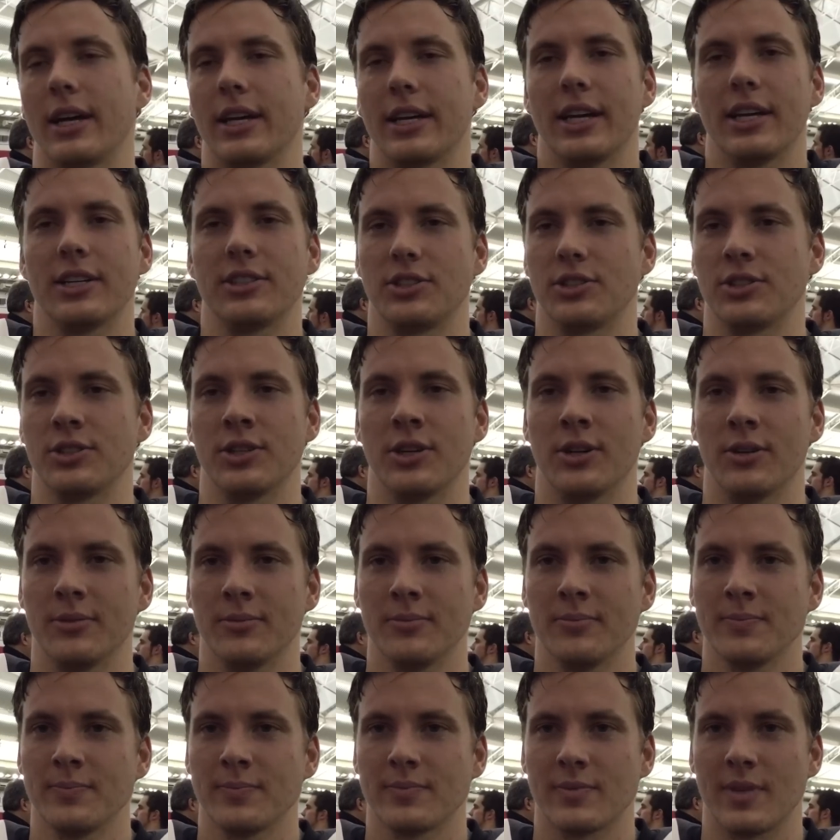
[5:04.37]
I guess, you know,
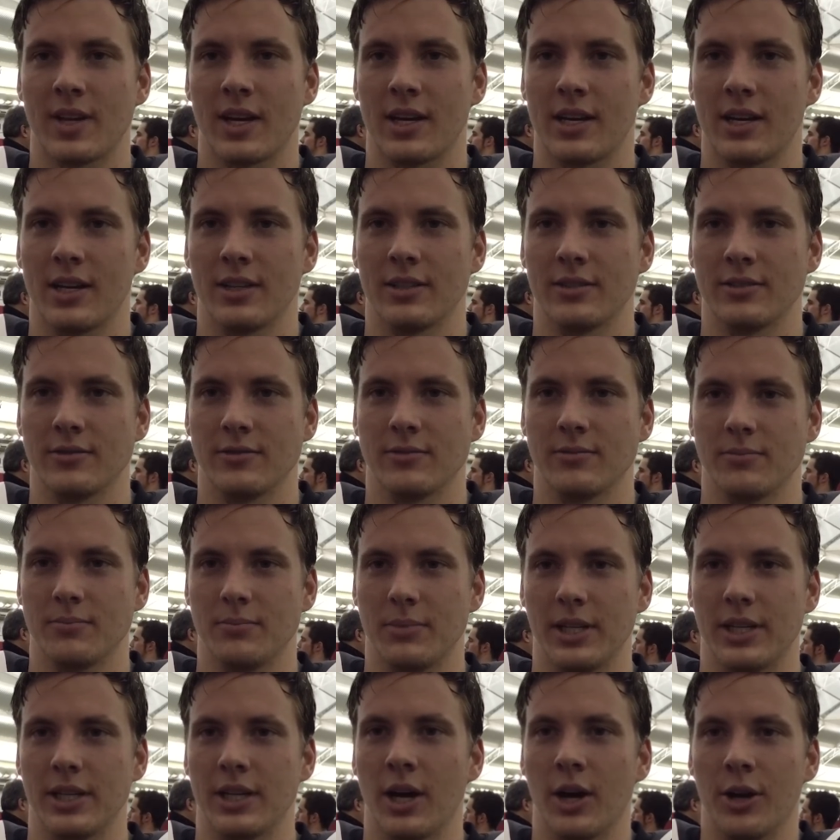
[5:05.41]

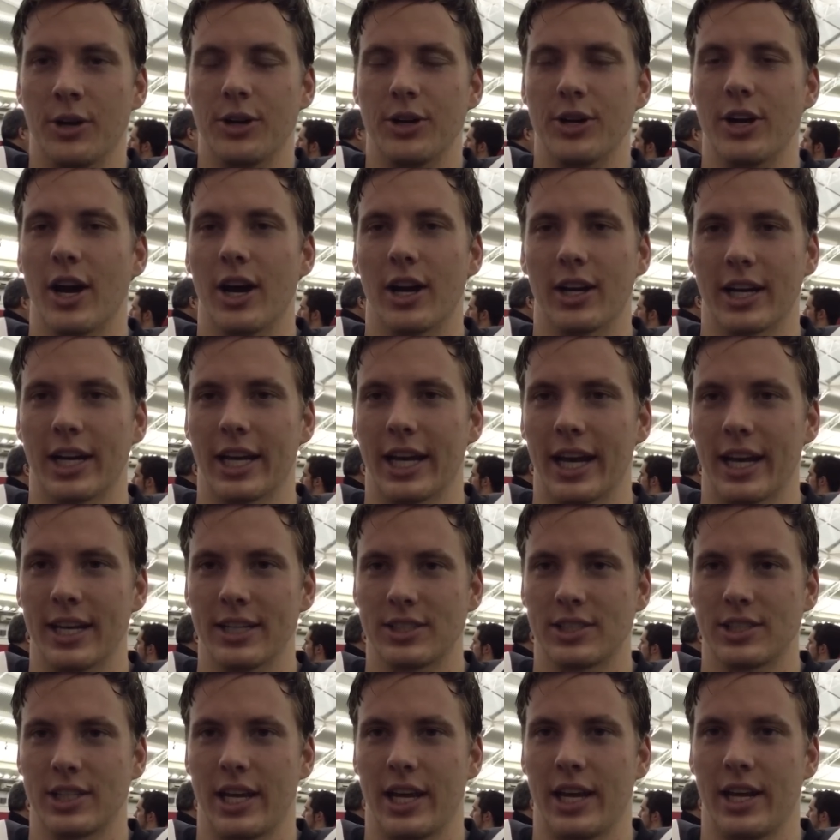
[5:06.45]
being an underdog, I
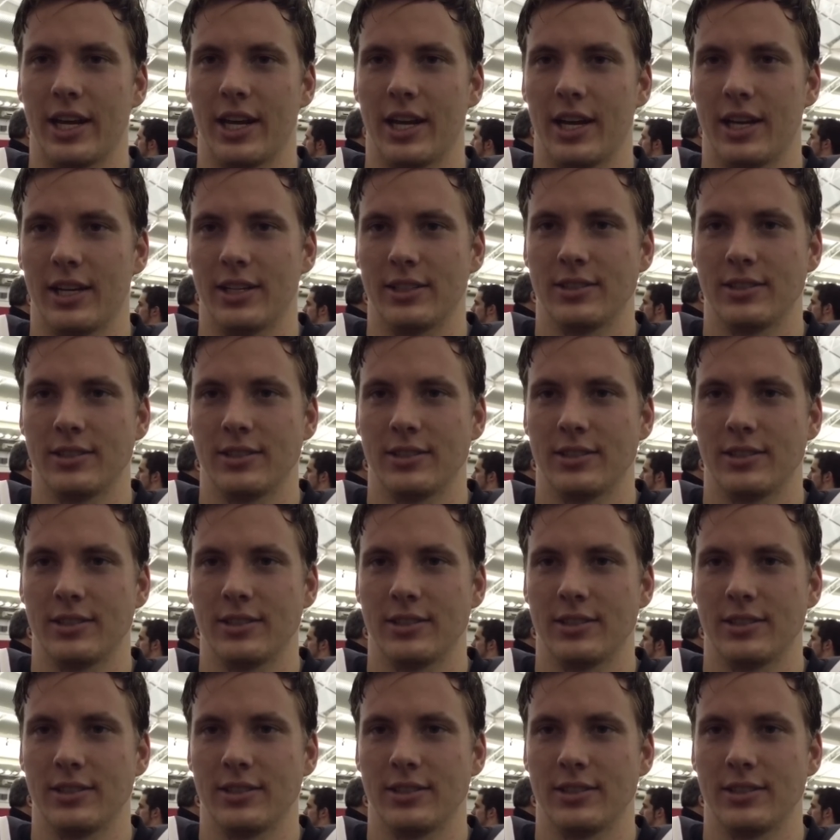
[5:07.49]
guess, and,